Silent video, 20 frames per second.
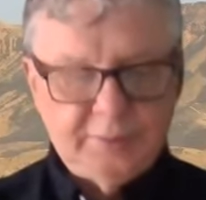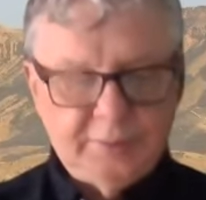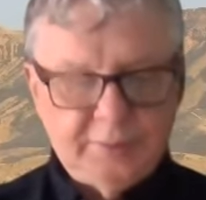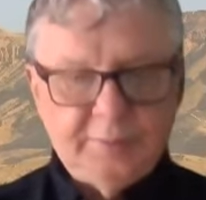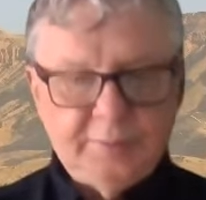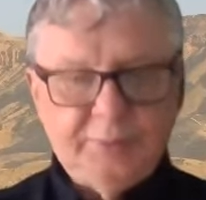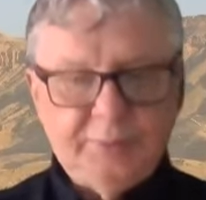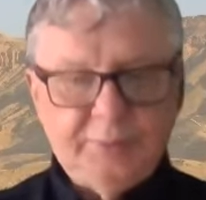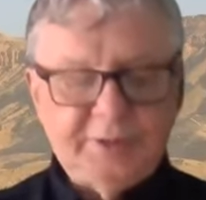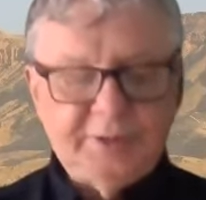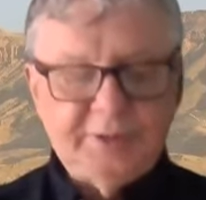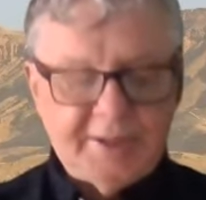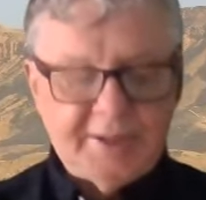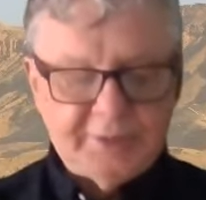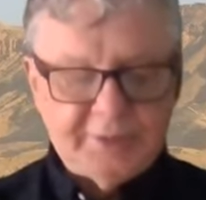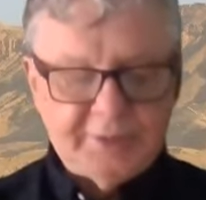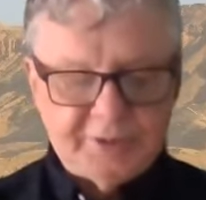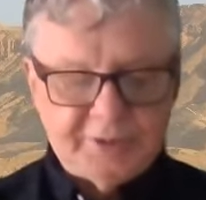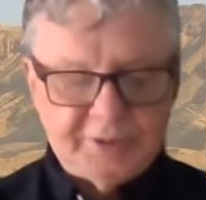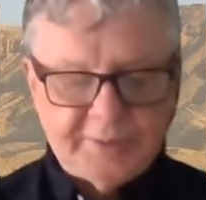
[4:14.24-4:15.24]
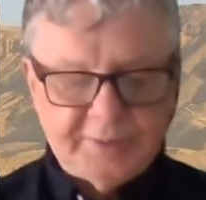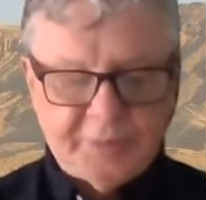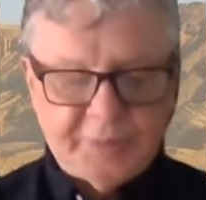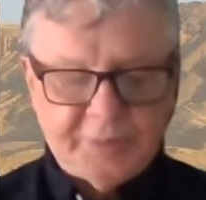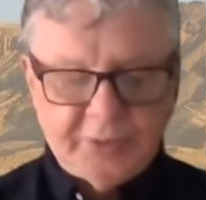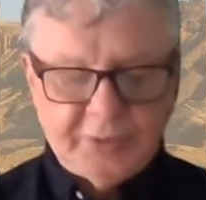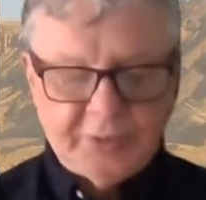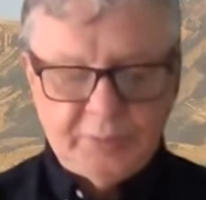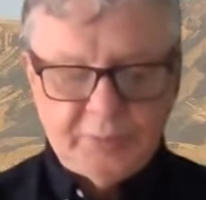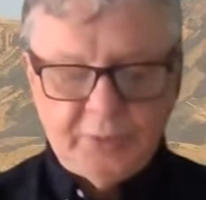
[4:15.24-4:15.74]
Plotinus
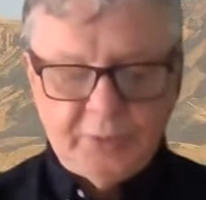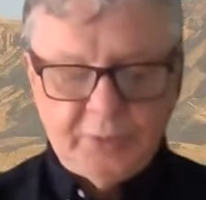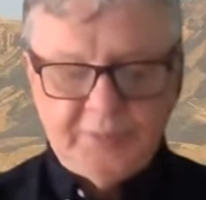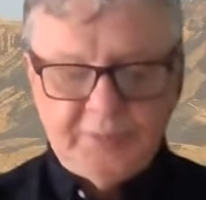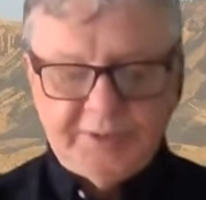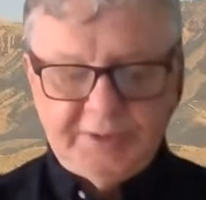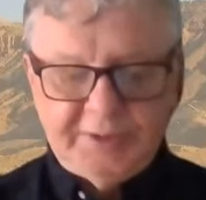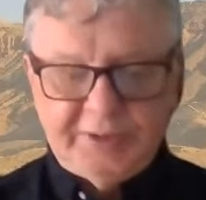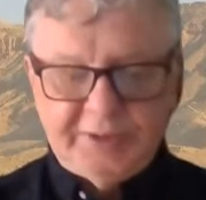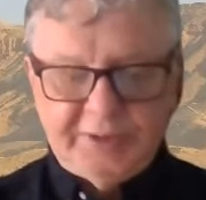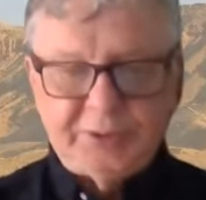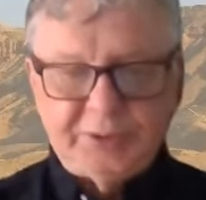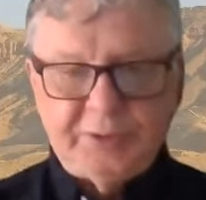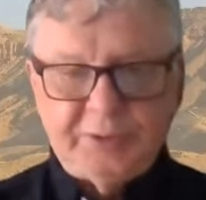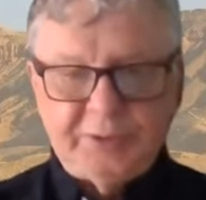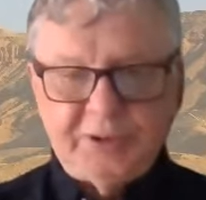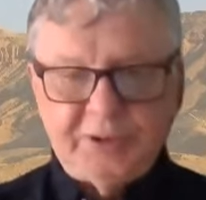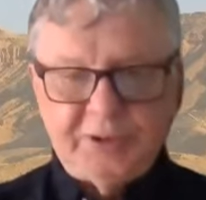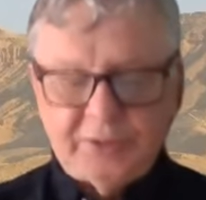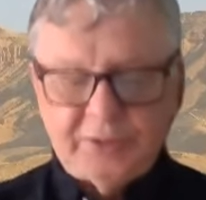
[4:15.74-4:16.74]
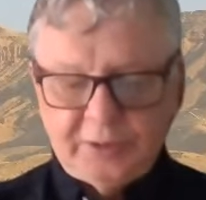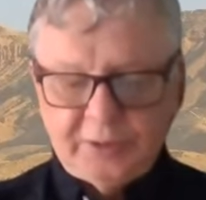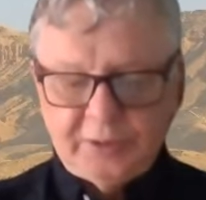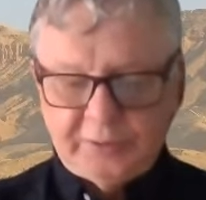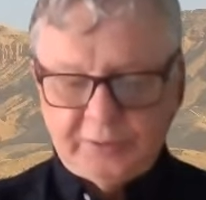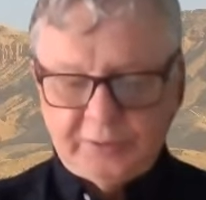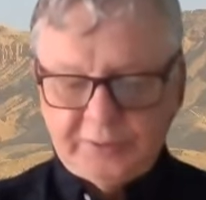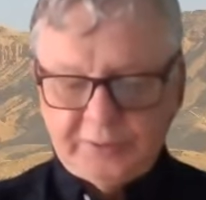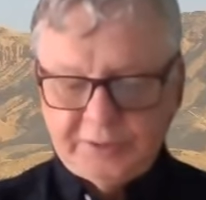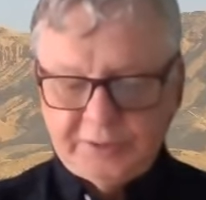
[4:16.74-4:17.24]
moved in illustrious
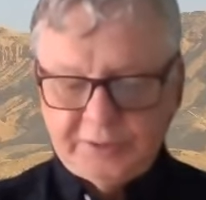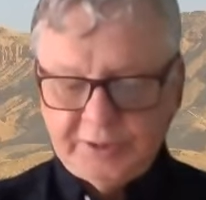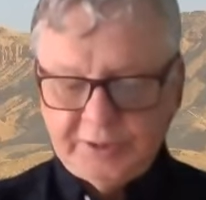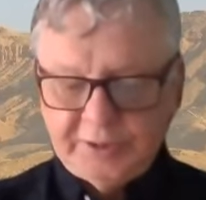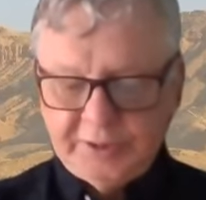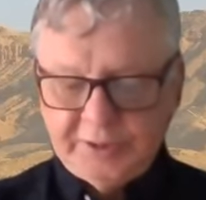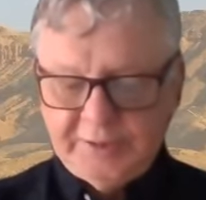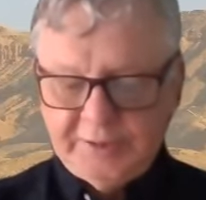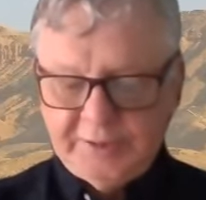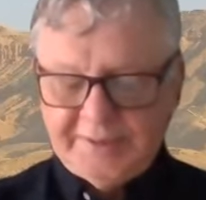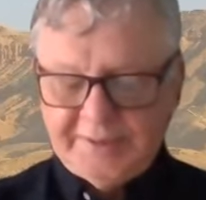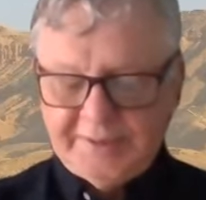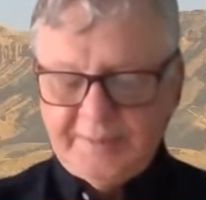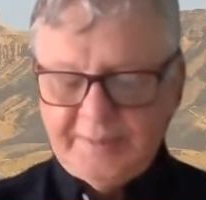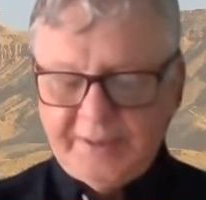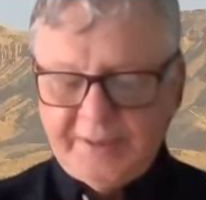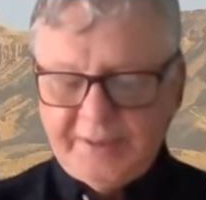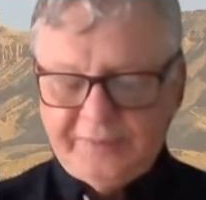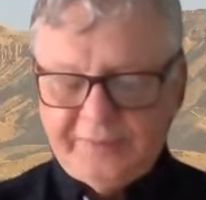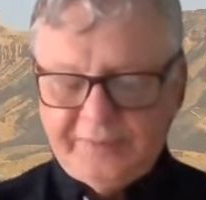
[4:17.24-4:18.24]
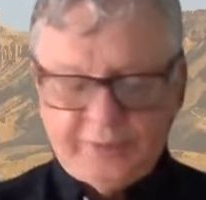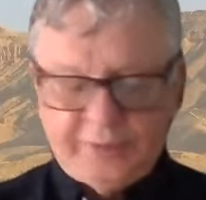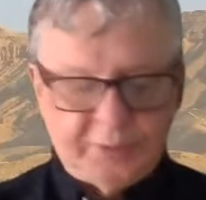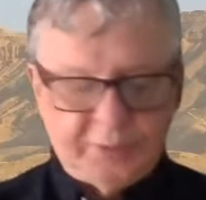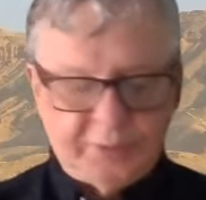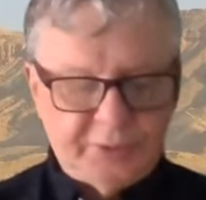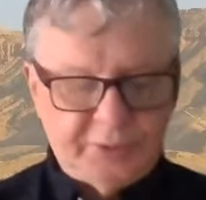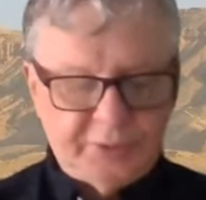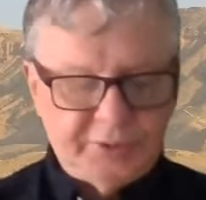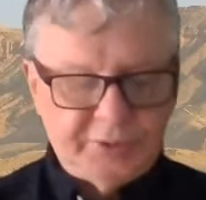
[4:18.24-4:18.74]
circles and had many
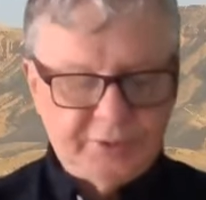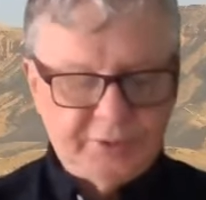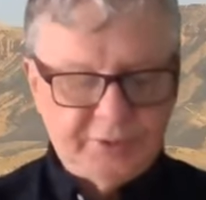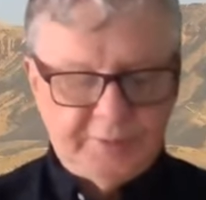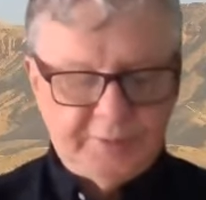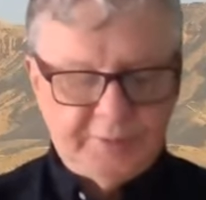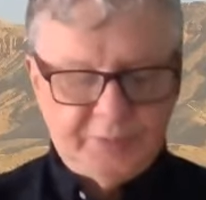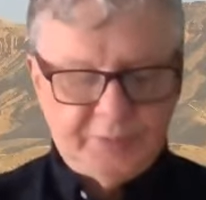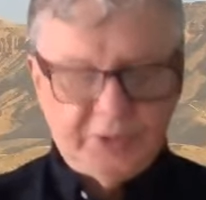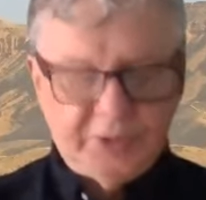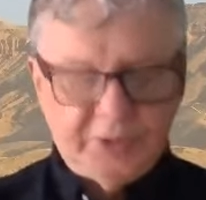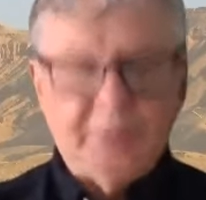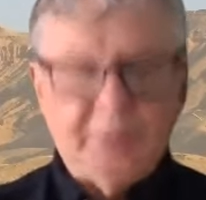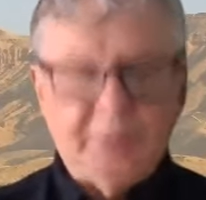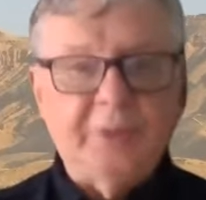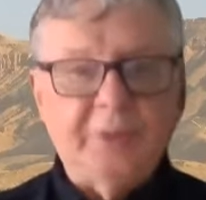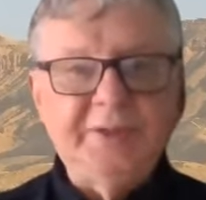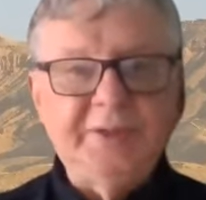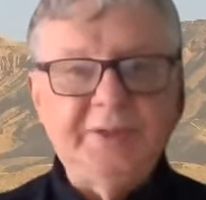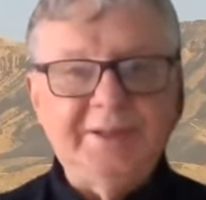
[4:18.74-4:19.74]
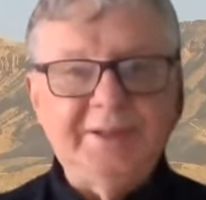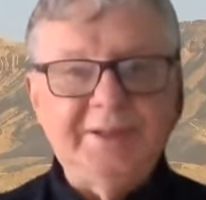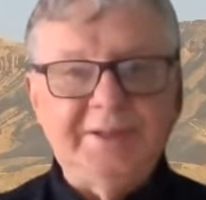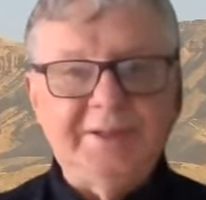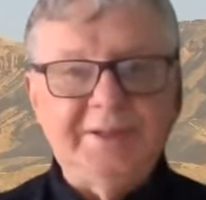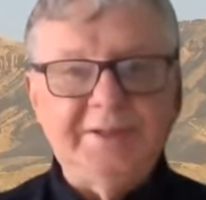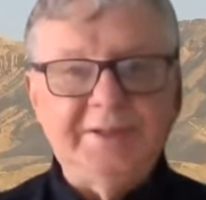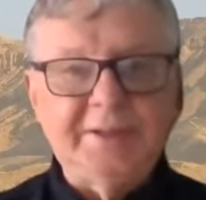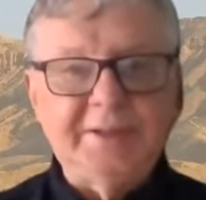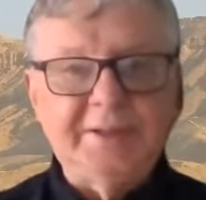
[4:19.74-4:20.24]
followers among the
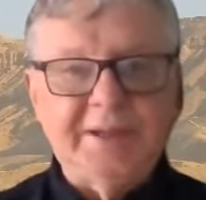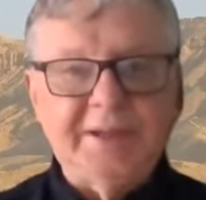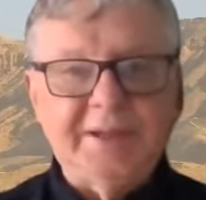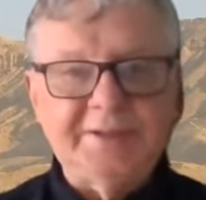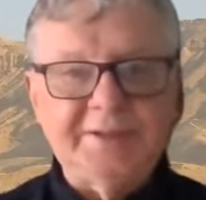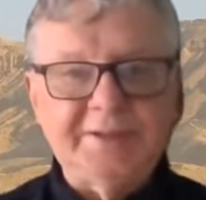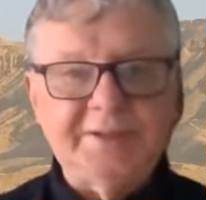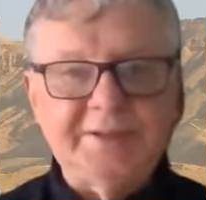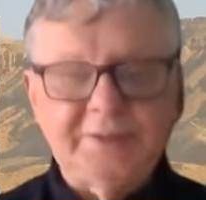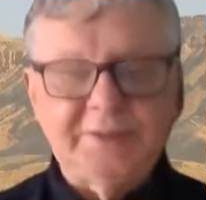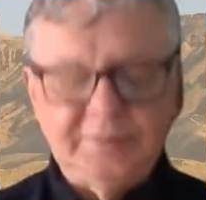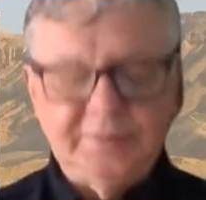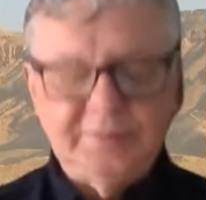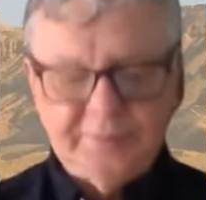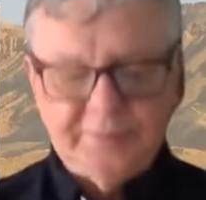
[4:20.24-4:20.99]
elite classes.